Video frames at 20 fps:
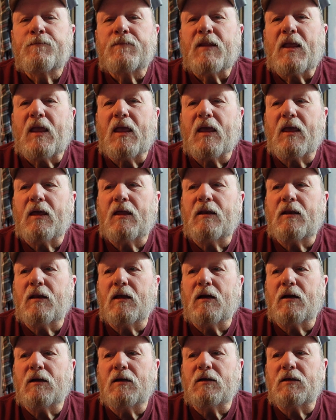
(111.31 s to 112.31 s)
and
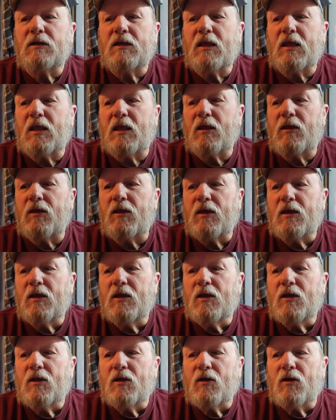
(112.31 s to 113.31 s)
he
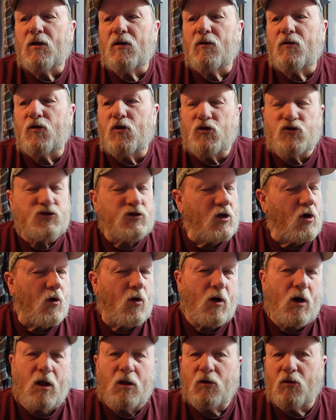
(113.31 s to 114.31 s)
used to go
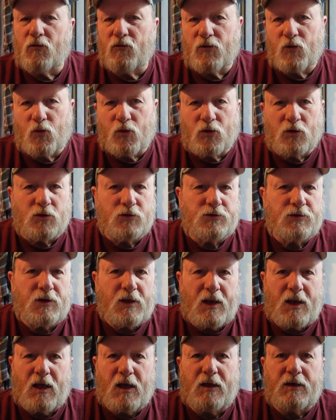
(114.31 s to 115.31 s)
all over the world
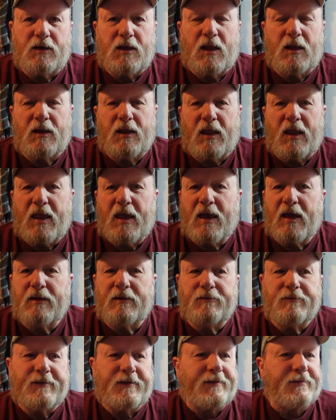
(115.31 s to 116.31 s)
and hunt. And he
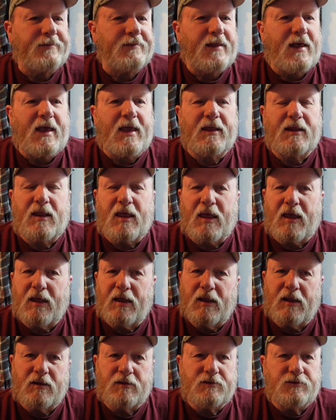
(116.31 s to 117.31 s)
had lion
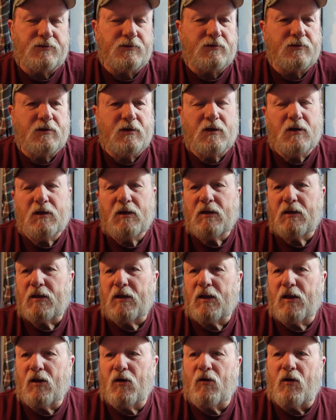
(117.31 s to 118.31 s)
head and
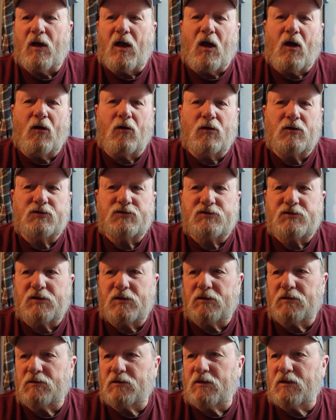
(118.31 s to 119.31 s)
elks,
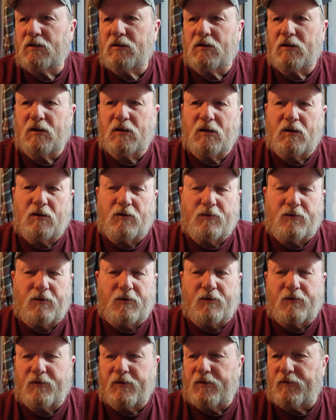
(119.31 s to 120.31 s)
and
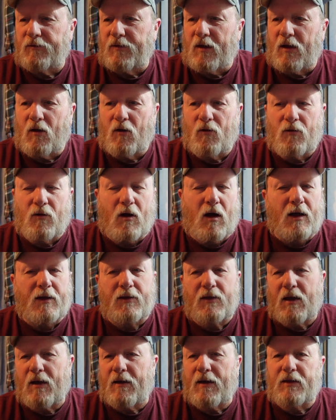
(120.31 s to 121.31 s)

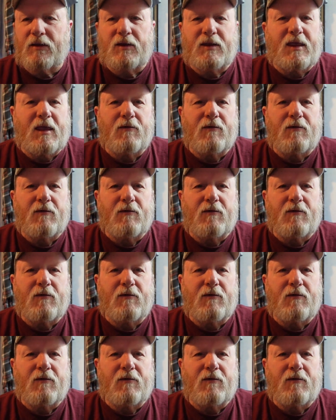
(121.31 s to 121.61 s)
I can't